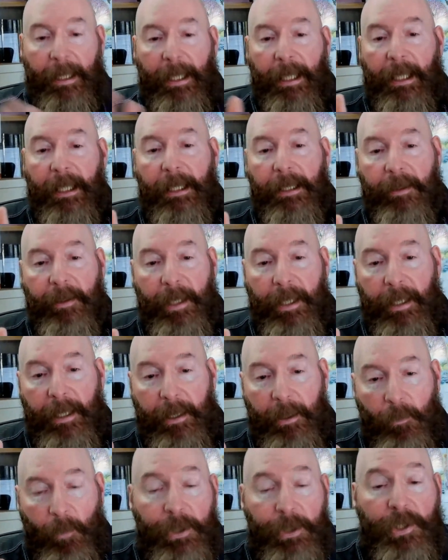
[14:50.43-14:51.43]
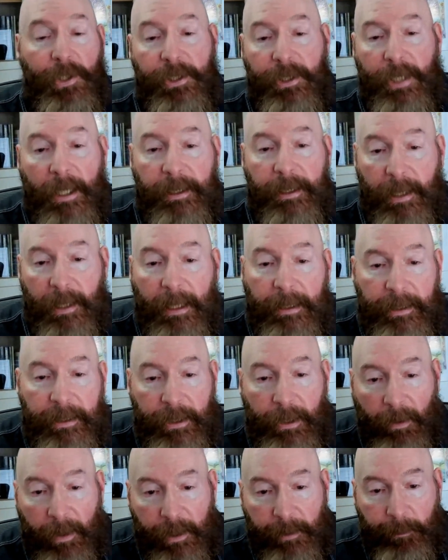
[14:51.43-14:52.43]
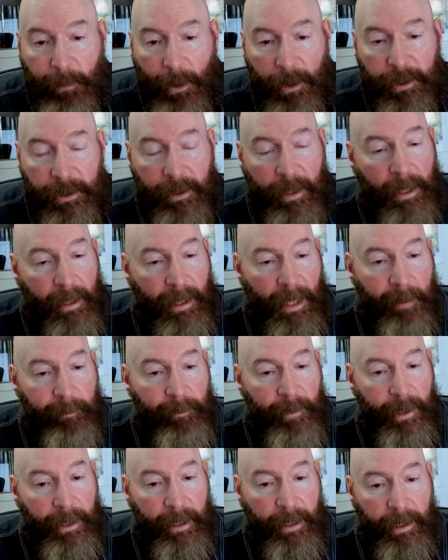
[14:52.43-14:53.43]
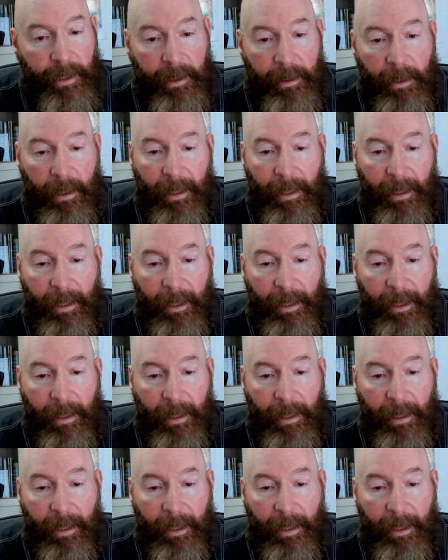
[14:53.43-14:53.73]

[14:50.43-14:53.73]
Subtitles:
In the Witch's Sun Sign series books that I'm the